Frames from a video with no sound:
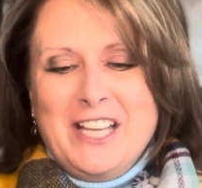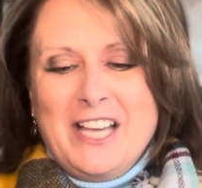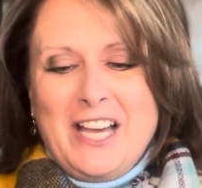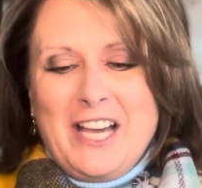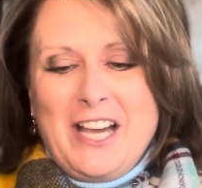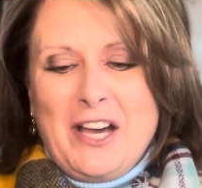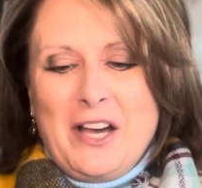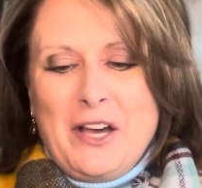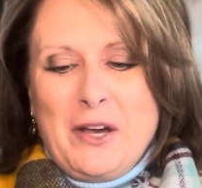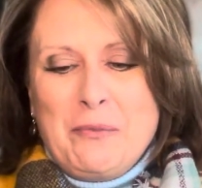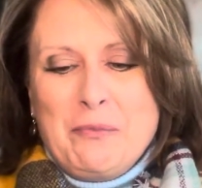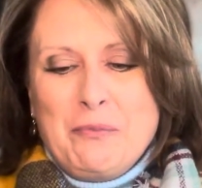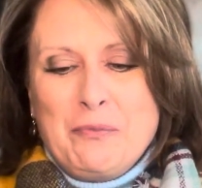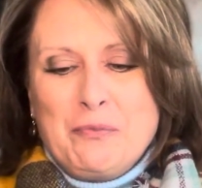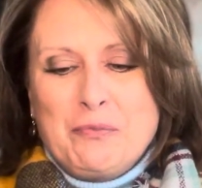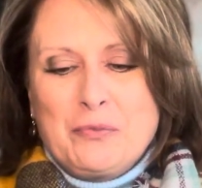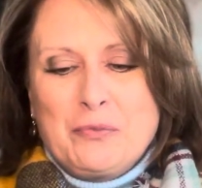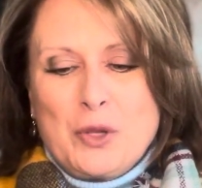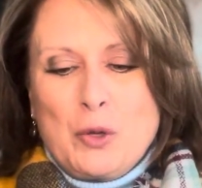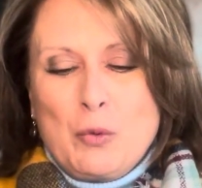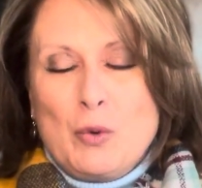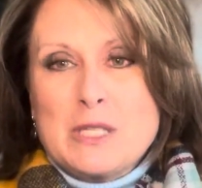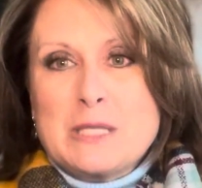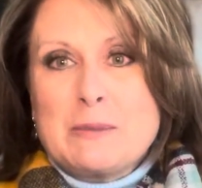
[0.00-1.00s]

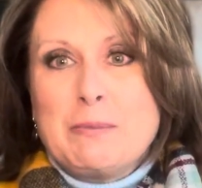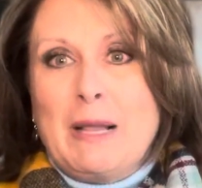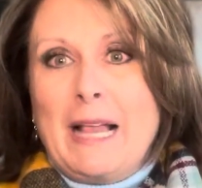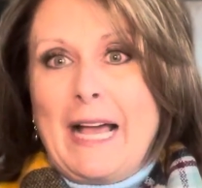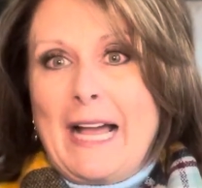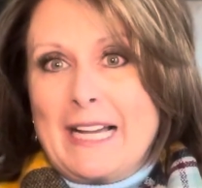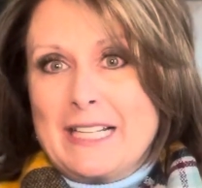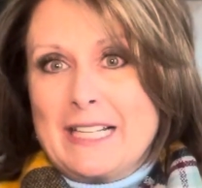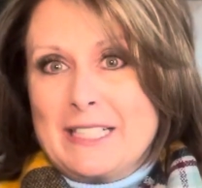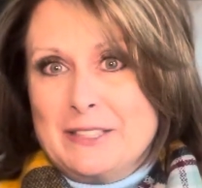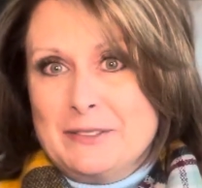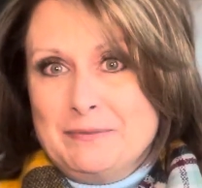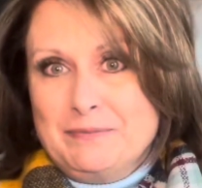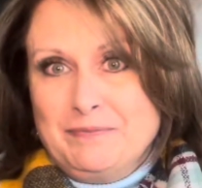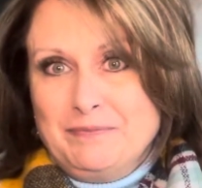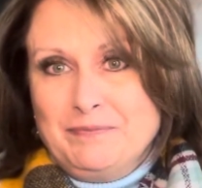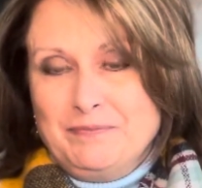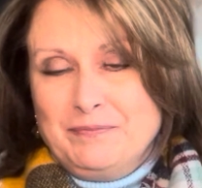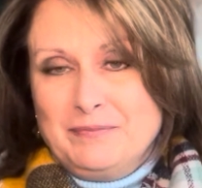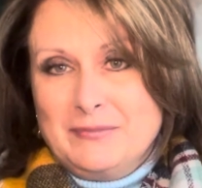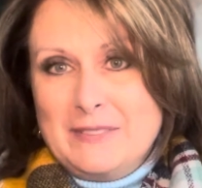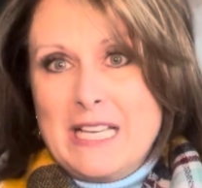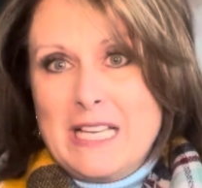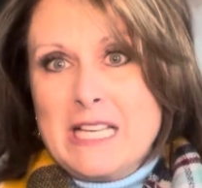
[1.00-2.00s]
is
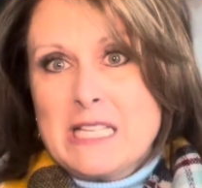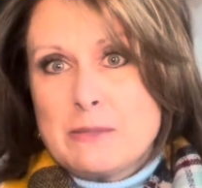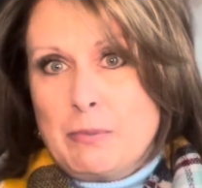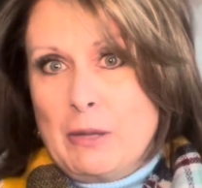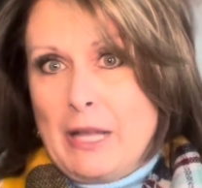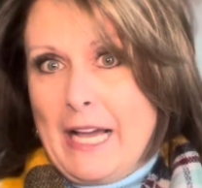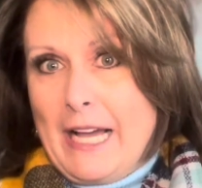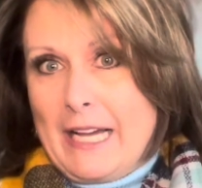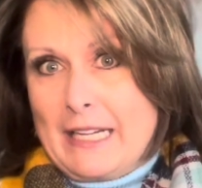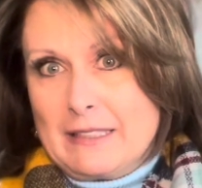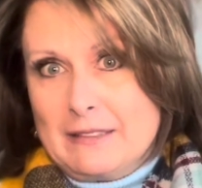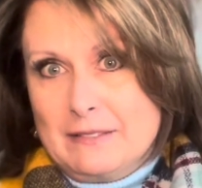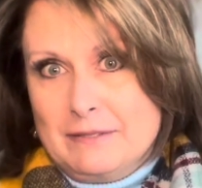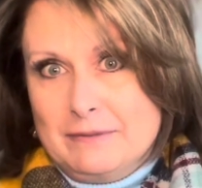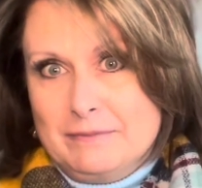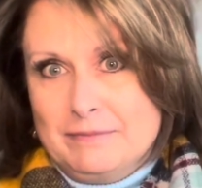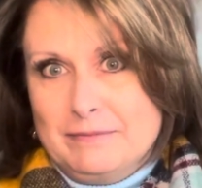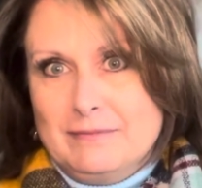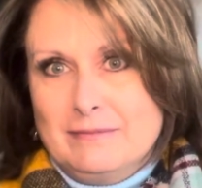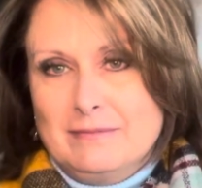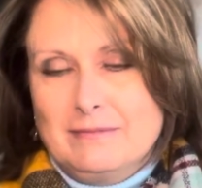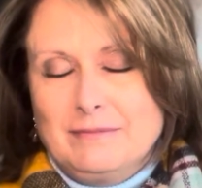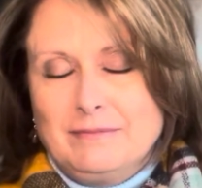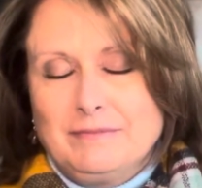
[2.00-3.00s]
black.
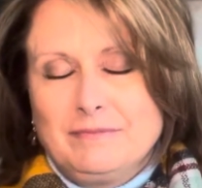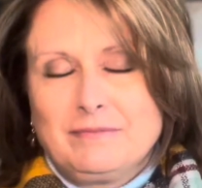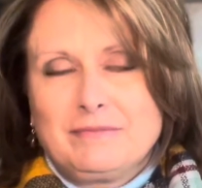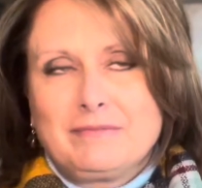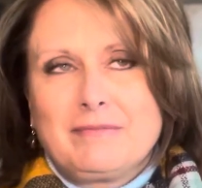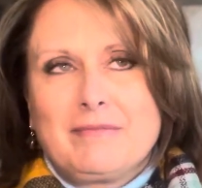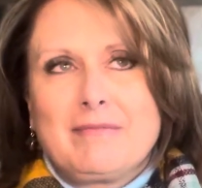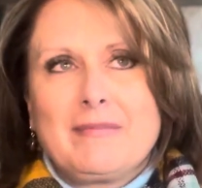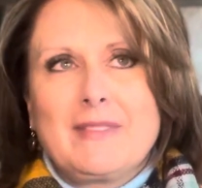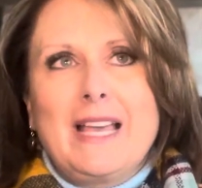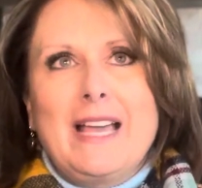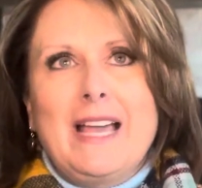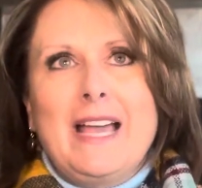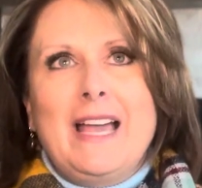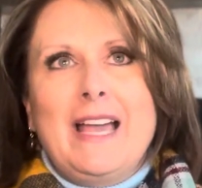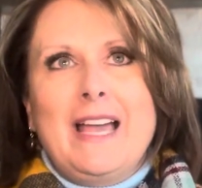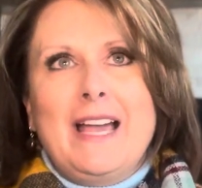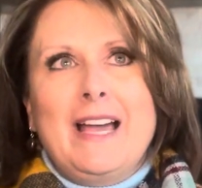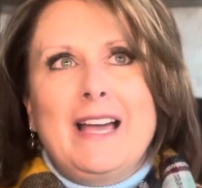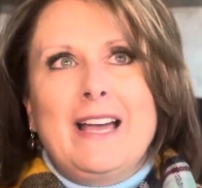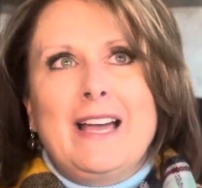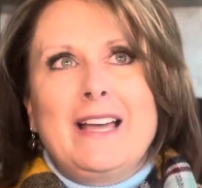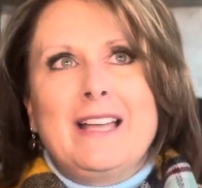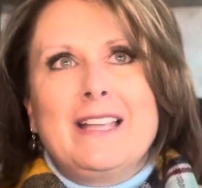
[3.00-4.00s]

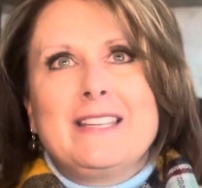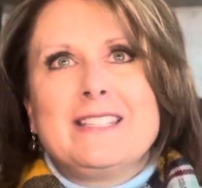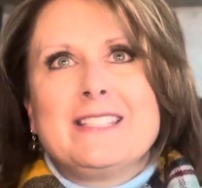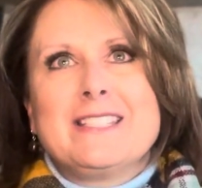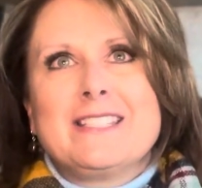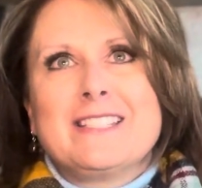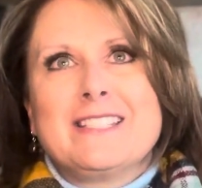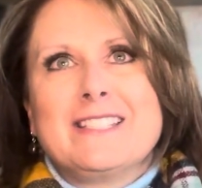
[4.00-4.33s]
And